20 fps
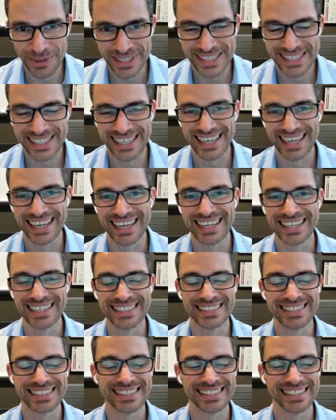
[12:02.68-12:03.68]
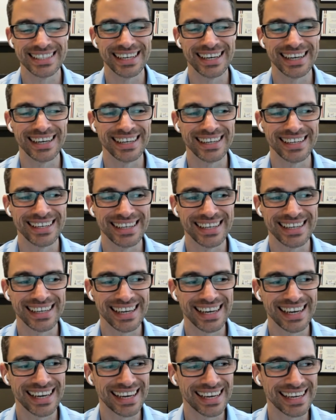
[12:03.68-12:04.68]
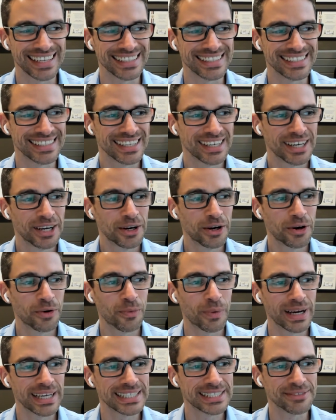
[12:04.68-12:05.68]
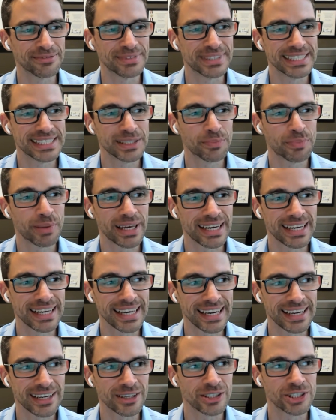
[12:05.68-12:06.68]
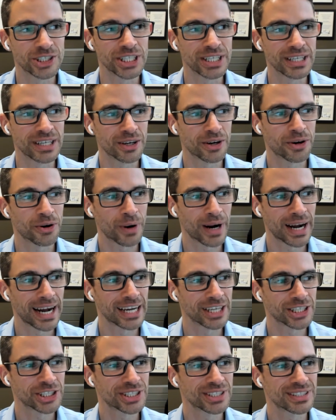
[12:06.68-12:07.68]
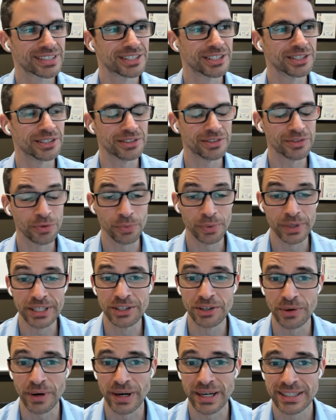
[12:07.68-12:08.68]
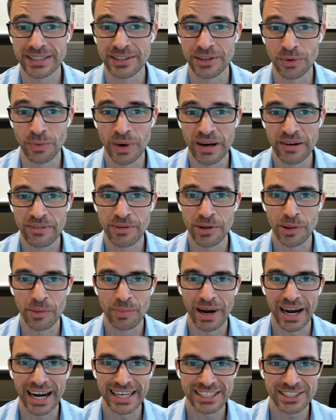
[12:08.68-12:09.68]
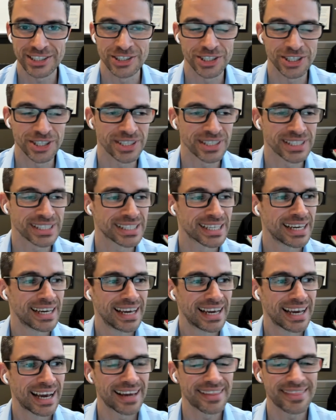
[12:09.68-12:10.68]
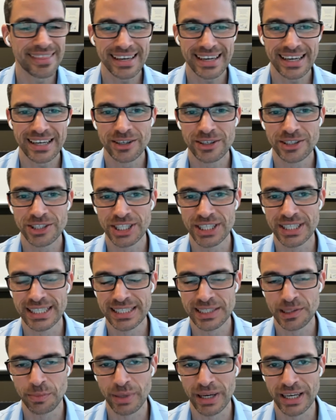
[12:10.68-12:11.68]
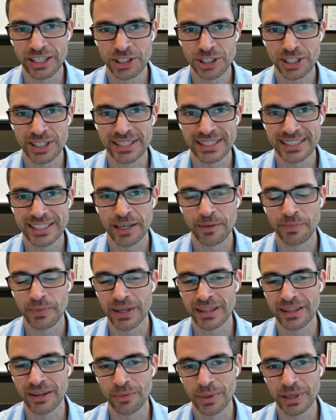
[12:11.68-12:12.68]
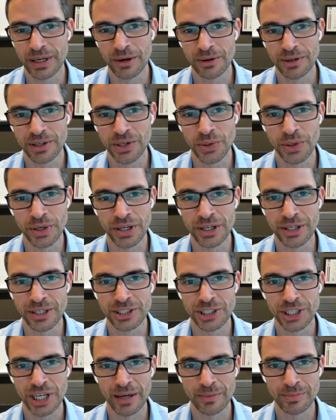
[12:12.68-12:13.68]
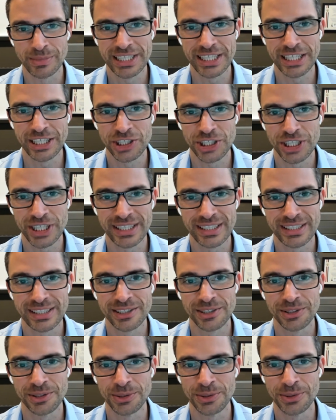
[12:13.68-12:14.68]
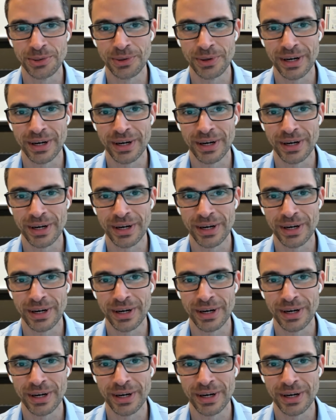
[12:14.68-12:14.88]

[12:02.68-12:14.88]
and ways of dissipating energy in a crash to redirect it away from the passengers. I think energy dissipation is something that we don't do a good job teaching to